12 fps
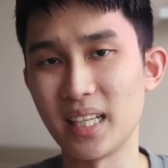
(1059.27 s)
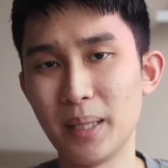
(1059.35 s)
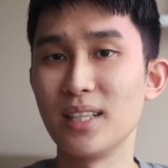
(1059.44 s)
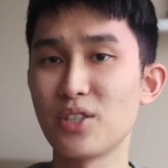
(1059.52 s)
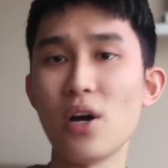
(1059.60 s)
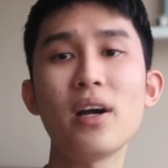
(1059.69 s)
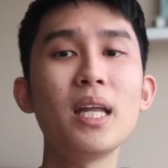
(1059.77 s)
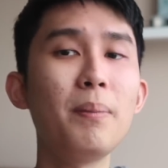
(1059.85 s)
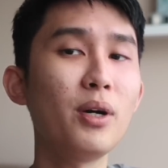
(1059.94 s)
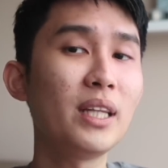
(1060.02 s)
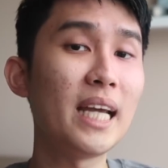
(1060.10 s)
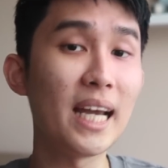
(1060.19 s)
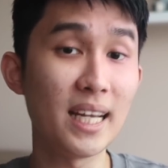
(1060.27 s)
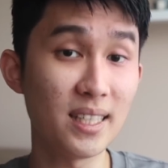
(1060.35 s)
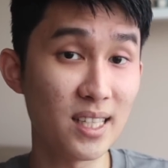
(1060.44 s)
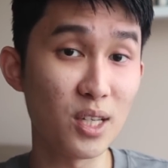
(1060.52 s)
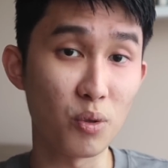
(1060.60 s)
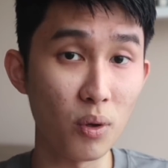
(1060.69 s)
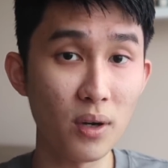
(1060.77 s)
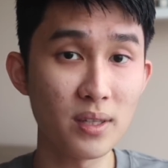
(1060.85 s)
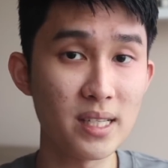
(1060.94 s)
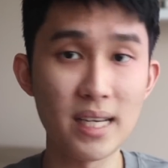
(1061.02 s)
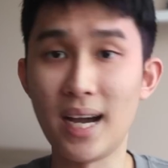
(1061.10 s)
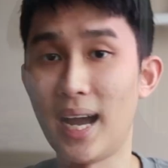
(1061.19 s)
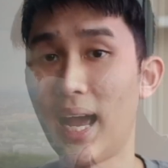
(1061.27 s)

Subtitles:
Then talking about the ANC quality, I